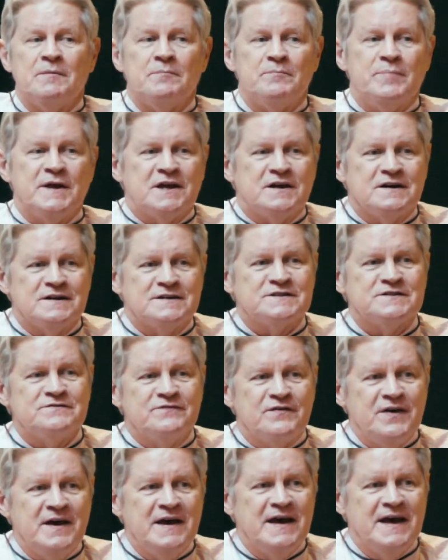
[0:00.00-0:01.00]
Because
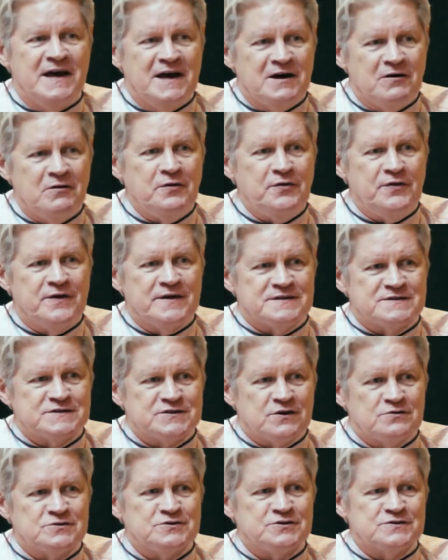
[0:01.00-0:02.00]
of health and
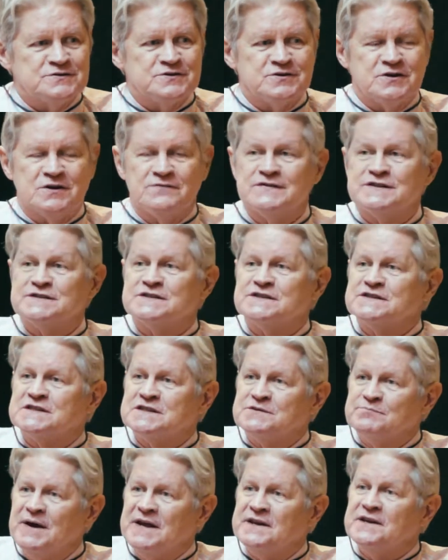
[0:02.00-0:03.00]
social services
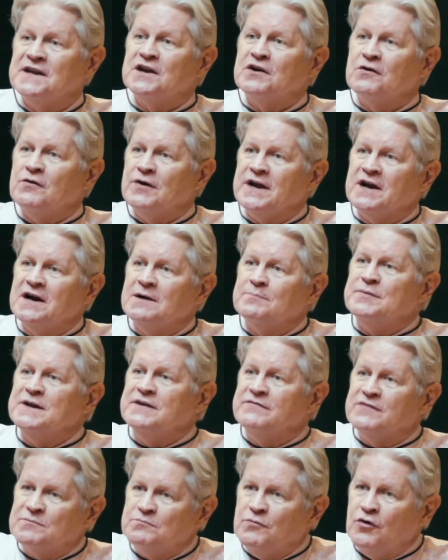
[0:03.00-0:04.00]
spending going up
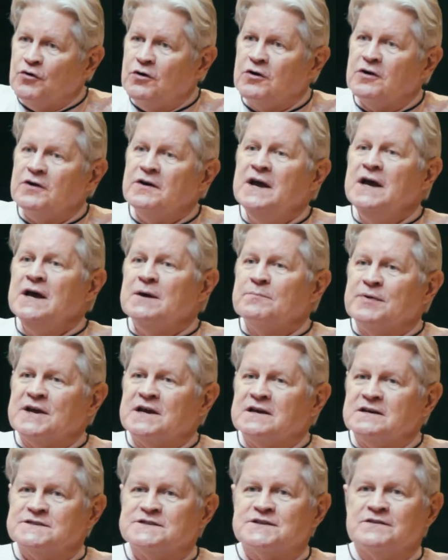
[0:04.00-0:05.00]
even more,
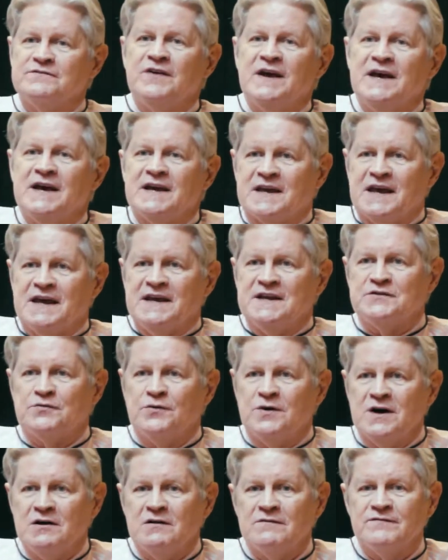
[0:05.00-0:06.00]
because of
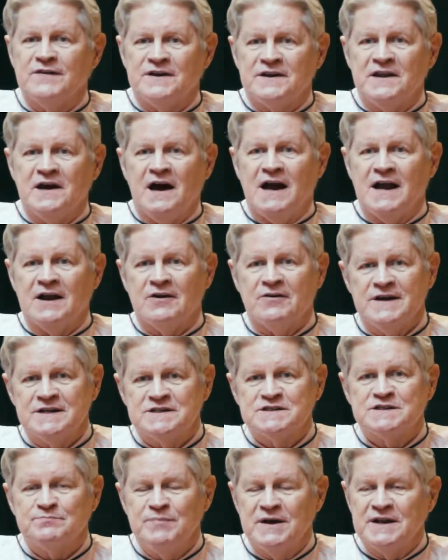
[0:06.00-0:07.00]
K-12 and higher ed
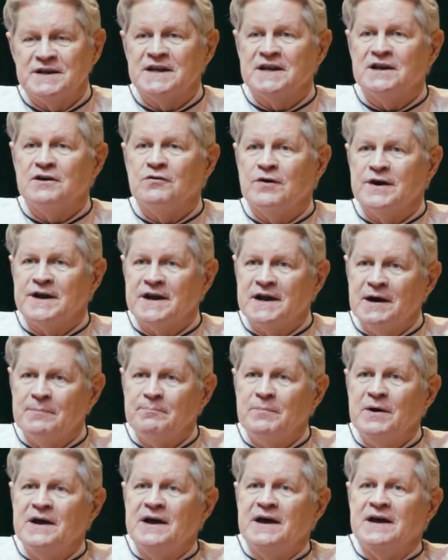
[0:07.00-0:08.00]
spending going
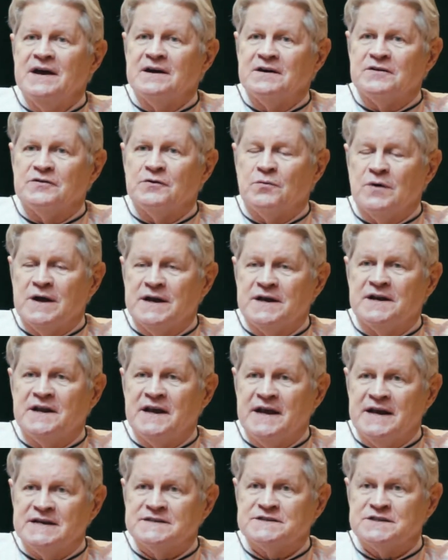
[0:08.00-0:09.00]
up the way it
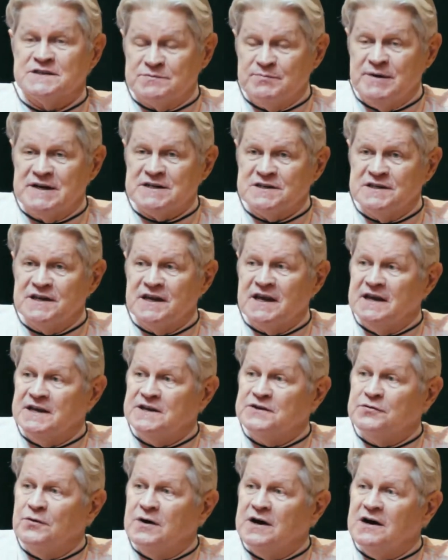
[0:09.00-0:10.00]
has, especially
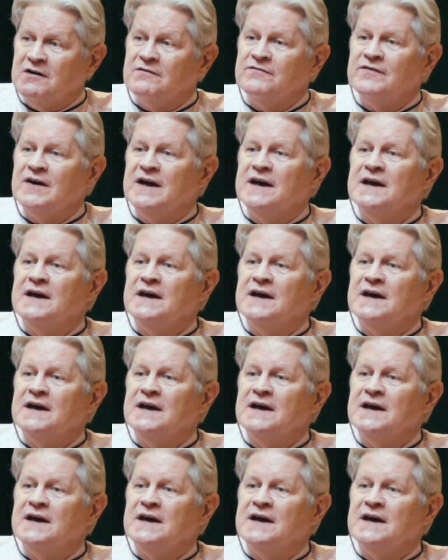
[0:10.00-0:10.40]
K-12,